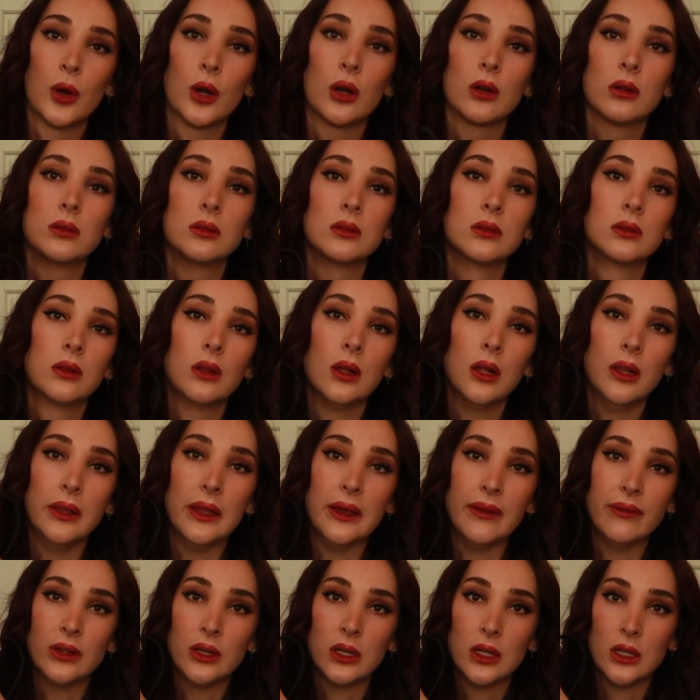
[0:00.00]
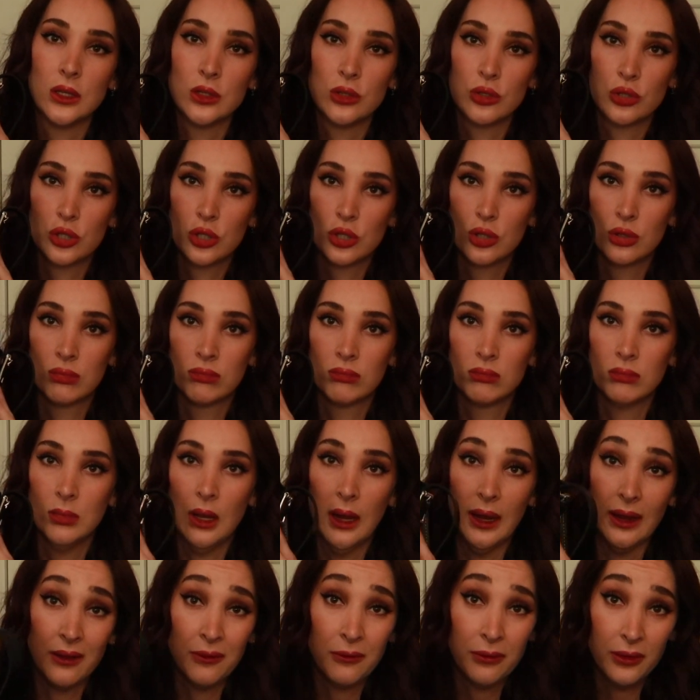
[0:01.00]
Martin 11 inch.
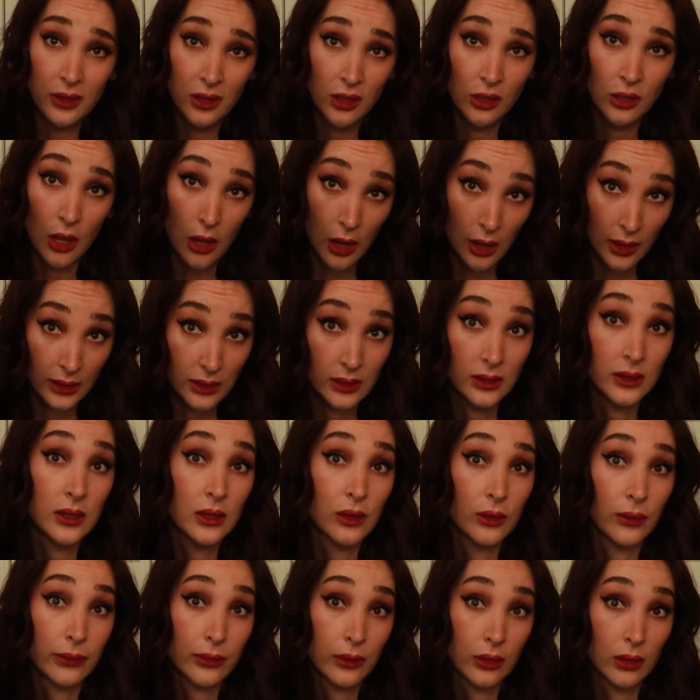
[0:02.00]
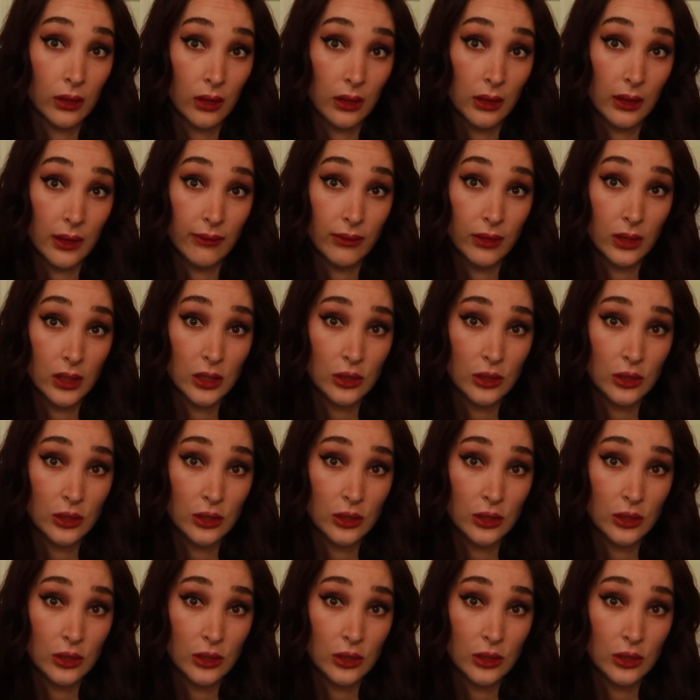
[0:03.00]
I can fit a lot in here for an 11